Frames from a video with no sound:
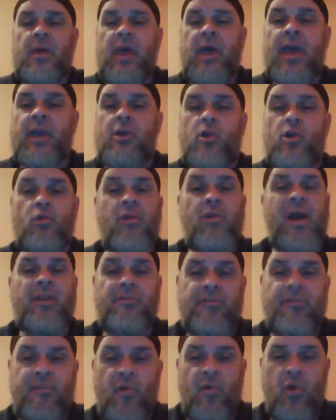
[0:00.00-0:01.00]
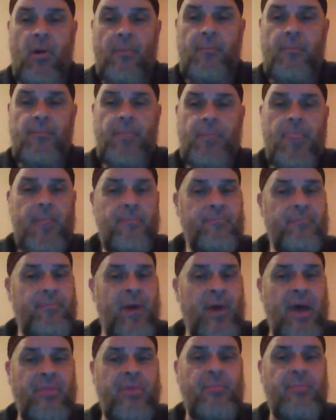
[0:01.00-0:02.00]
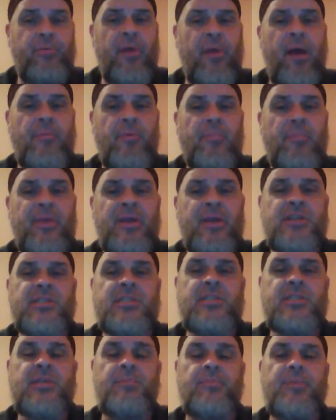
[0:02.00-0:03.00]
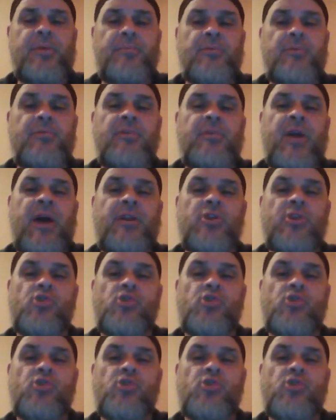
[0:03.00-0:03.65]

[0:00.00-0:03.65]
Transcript: and correct form. But the problem is that people do not